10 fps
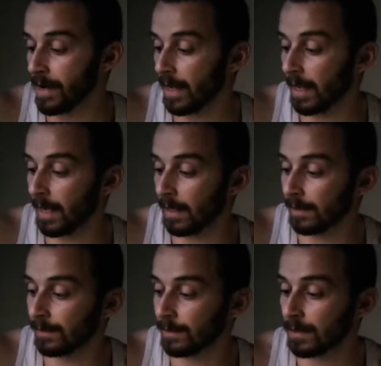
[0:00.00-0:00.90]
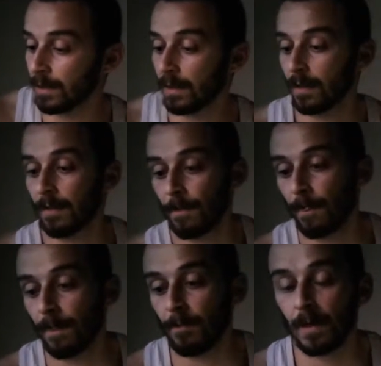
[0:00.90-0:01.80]
And
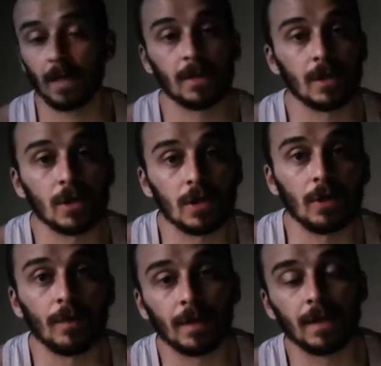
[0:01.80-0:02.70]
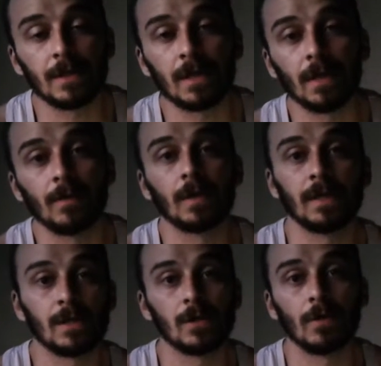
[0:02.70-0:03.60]
because it's slow releasing, it
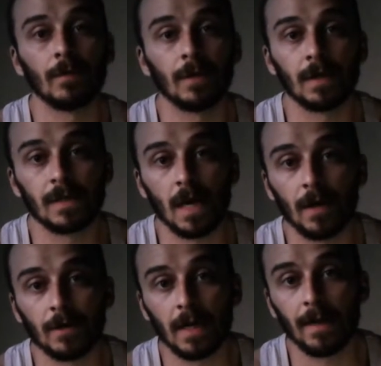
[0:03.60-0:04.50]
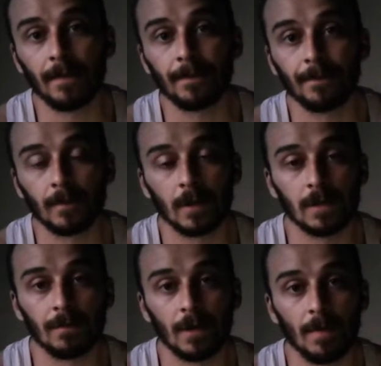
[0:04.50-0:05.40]
releases over the entire day
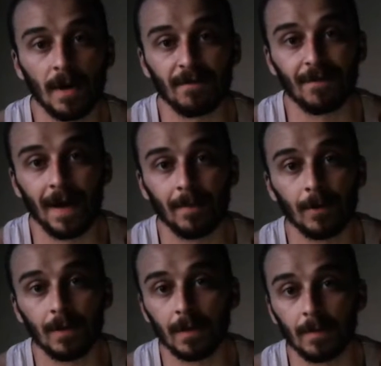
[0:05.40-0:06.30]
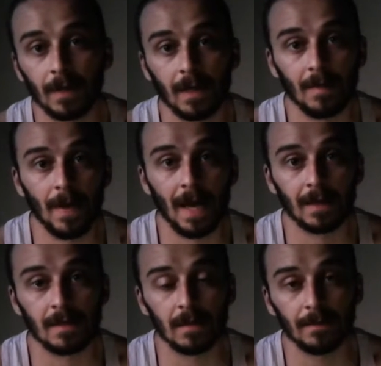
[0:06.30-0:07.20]
because of the amount of fiber that the banana
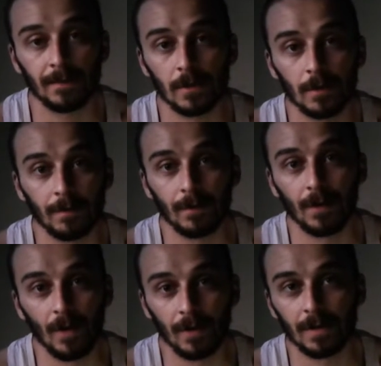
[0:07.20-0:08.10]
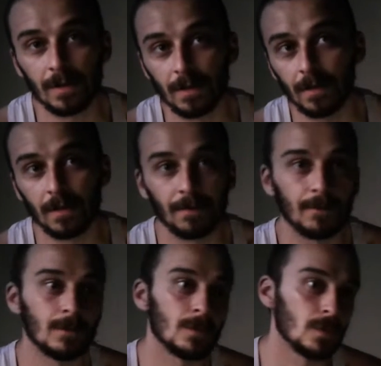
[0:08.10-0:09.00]
packs in. So if you notice the
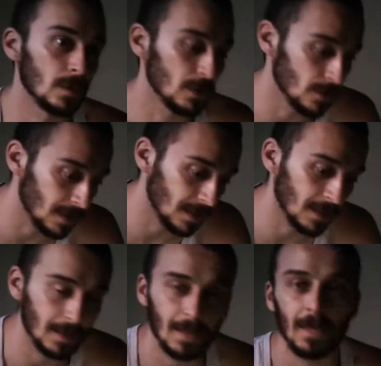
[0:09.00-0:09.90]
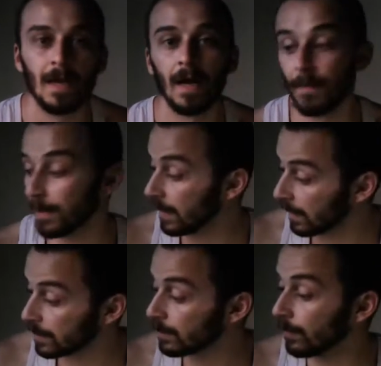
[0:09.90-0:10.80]
difference between drinking a
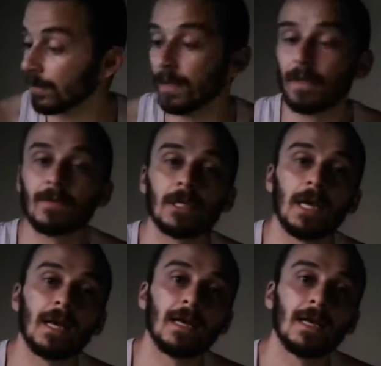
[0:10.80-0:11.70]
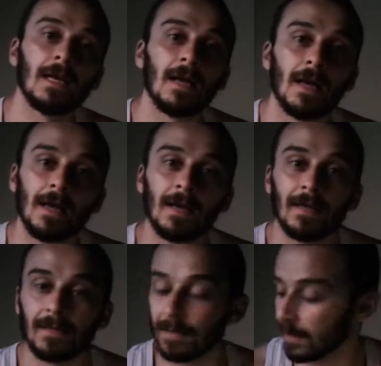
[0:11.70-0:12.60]
banana smoothie, say,
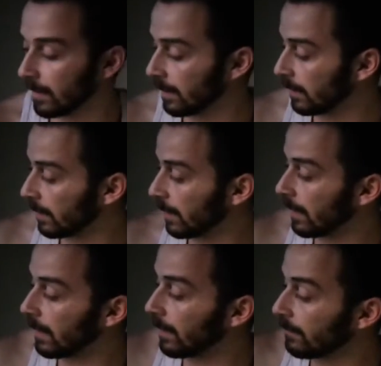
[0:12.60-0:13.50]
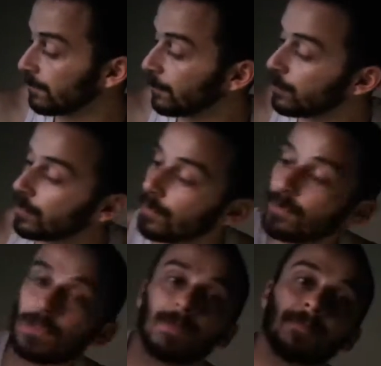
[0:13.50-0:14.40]
and a fruit
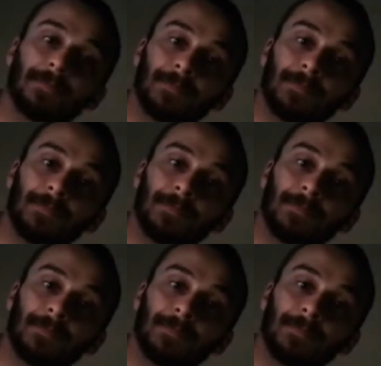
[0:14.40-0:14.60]
juice